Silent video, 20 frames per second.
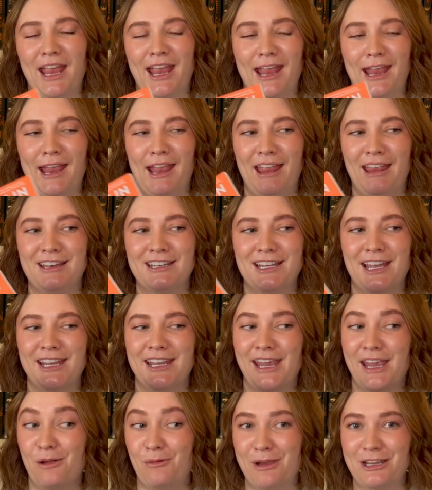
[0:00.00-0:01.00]
and I
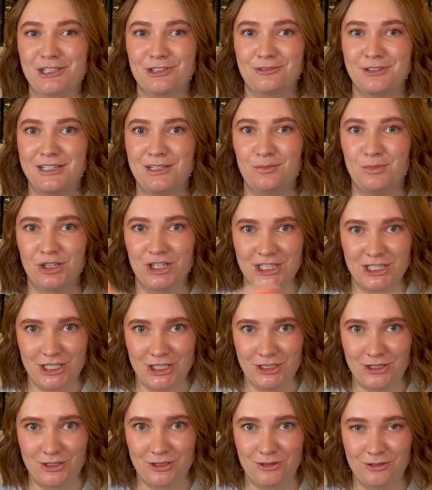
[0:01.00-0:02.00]
can't wait to read book
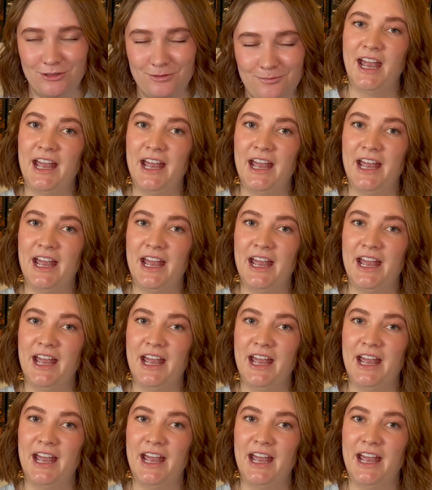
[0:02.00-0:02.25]
2.